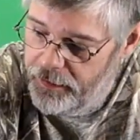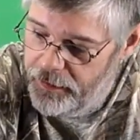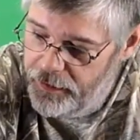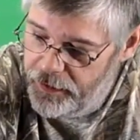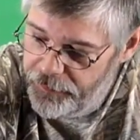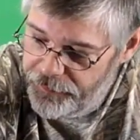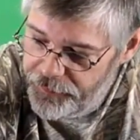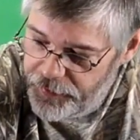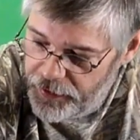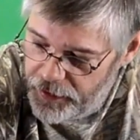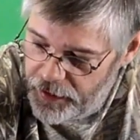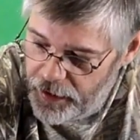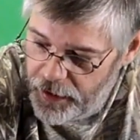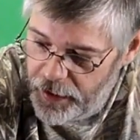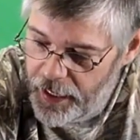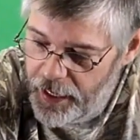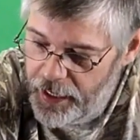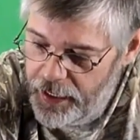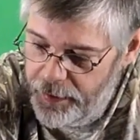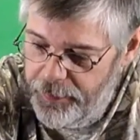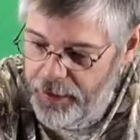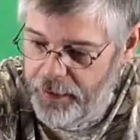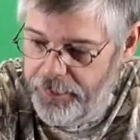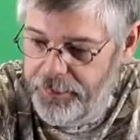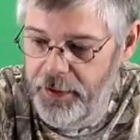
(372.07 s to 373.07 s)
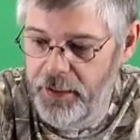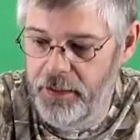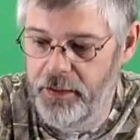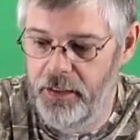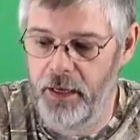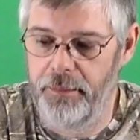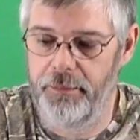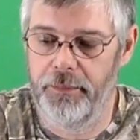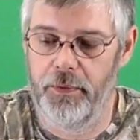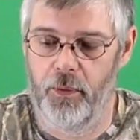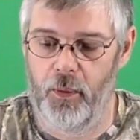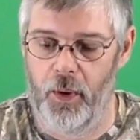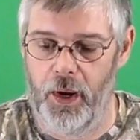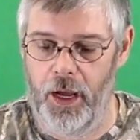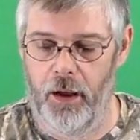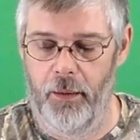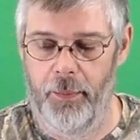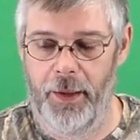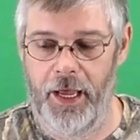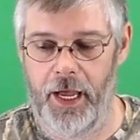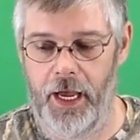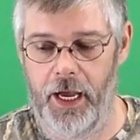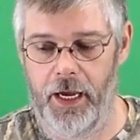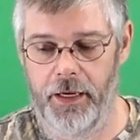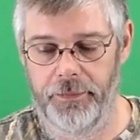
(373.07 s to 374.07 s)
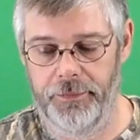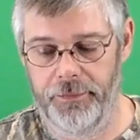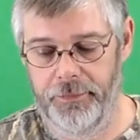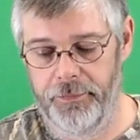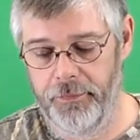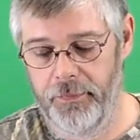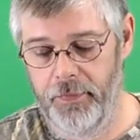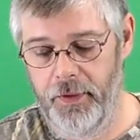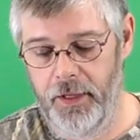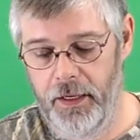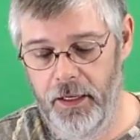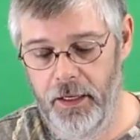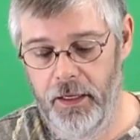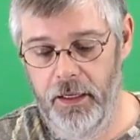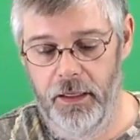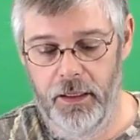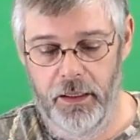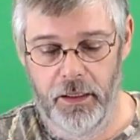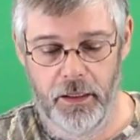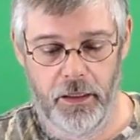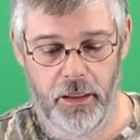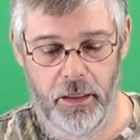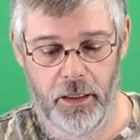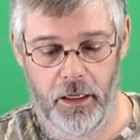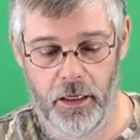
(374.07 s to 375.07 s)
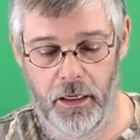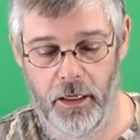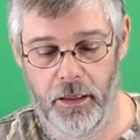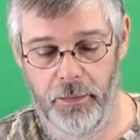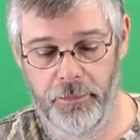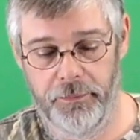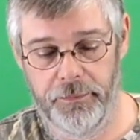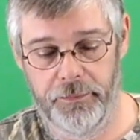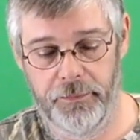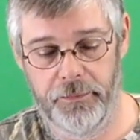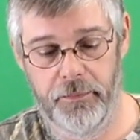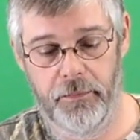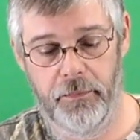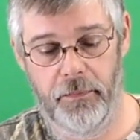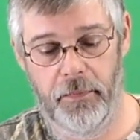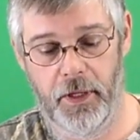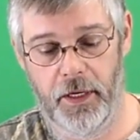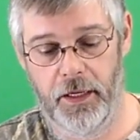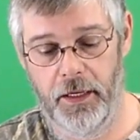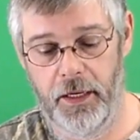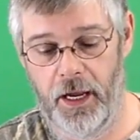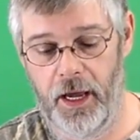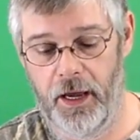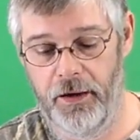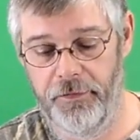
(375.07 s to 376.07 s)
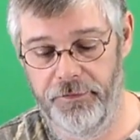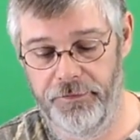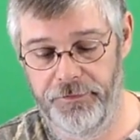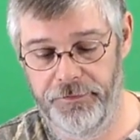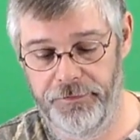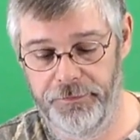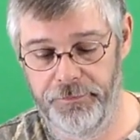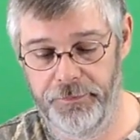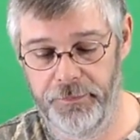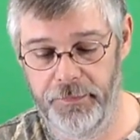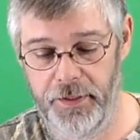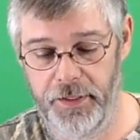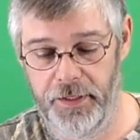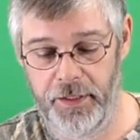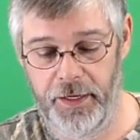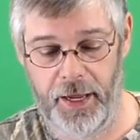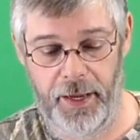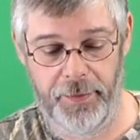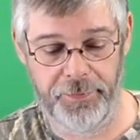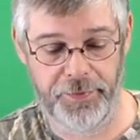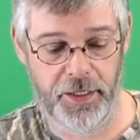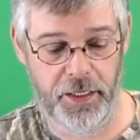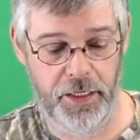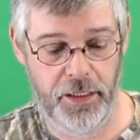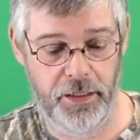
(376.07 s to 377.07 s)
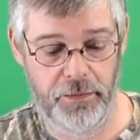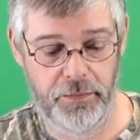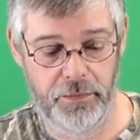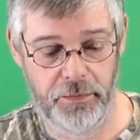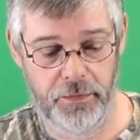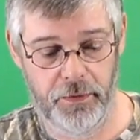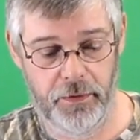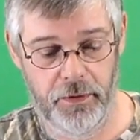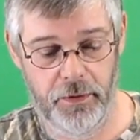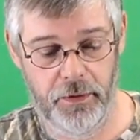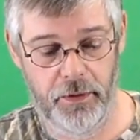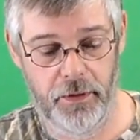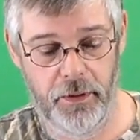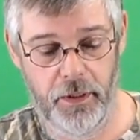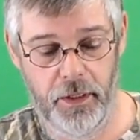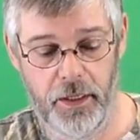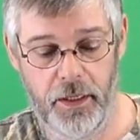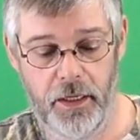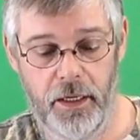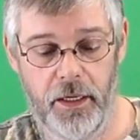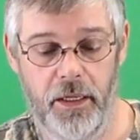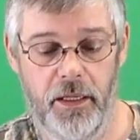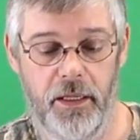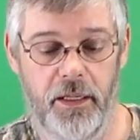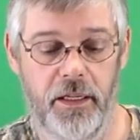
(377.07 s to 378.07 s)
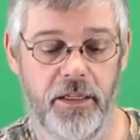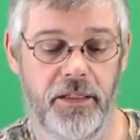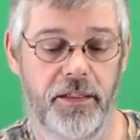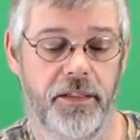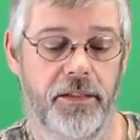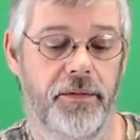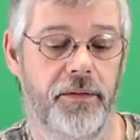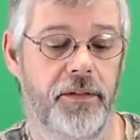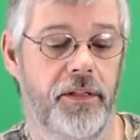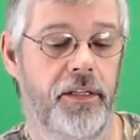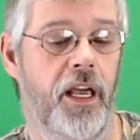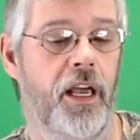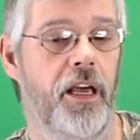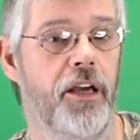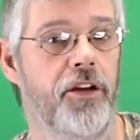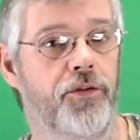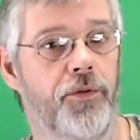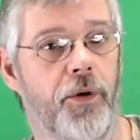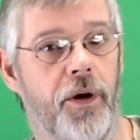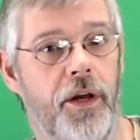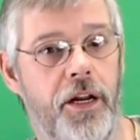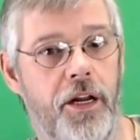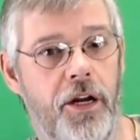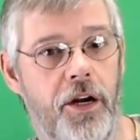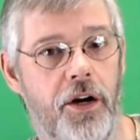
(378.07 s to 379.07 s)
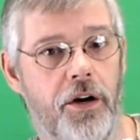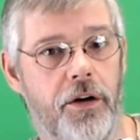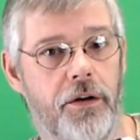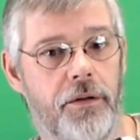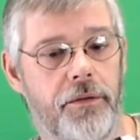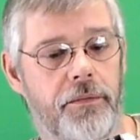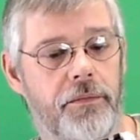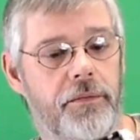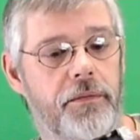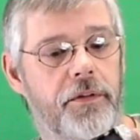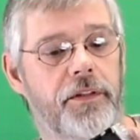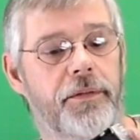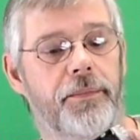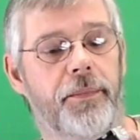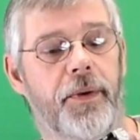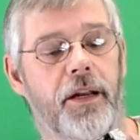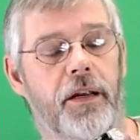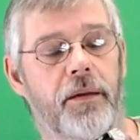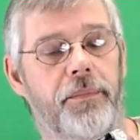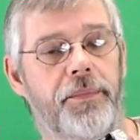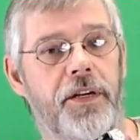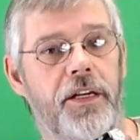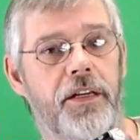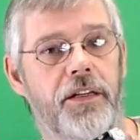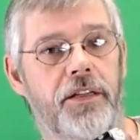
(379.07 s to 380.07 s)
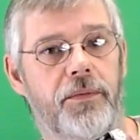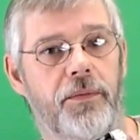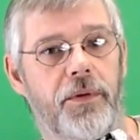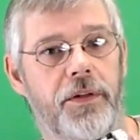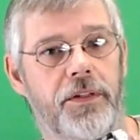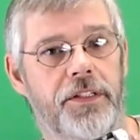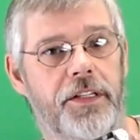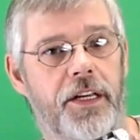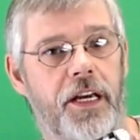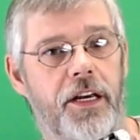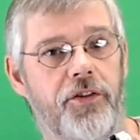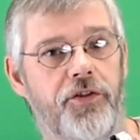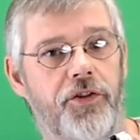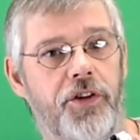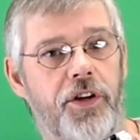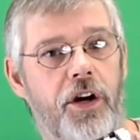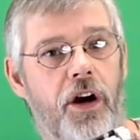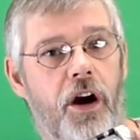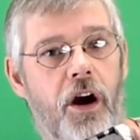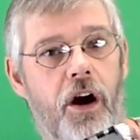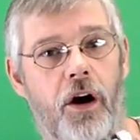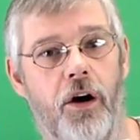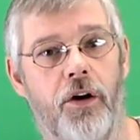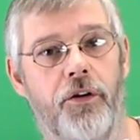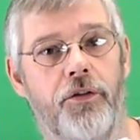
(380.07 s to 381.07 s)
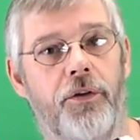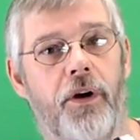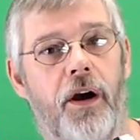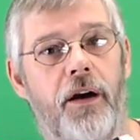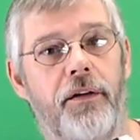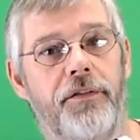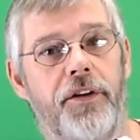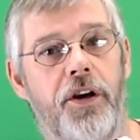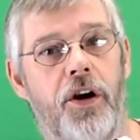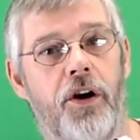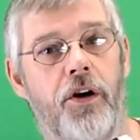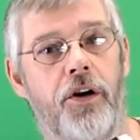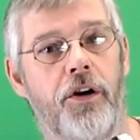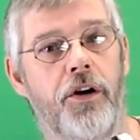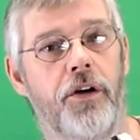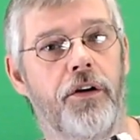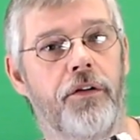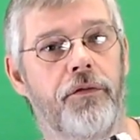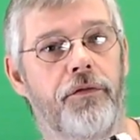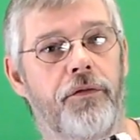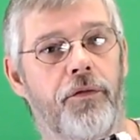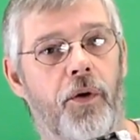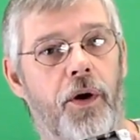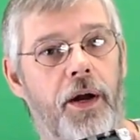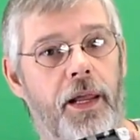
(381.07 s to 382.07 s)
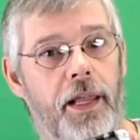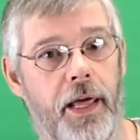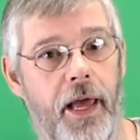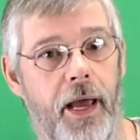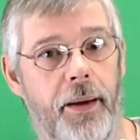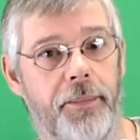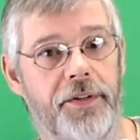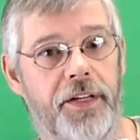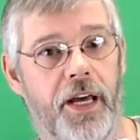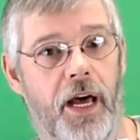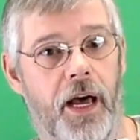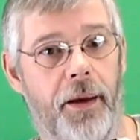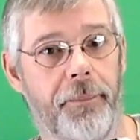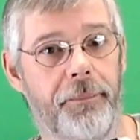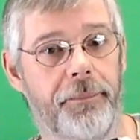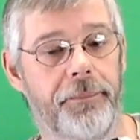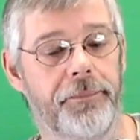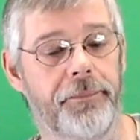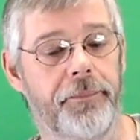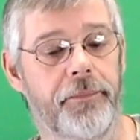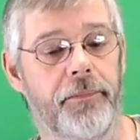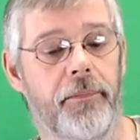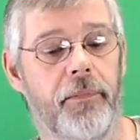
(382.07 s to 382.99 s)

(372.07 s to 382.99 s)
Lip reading: Nifty little item I picked up a while back, and I've adapted it. This cage right here, this metal piece, is actually a hard drive carrier for a laptop.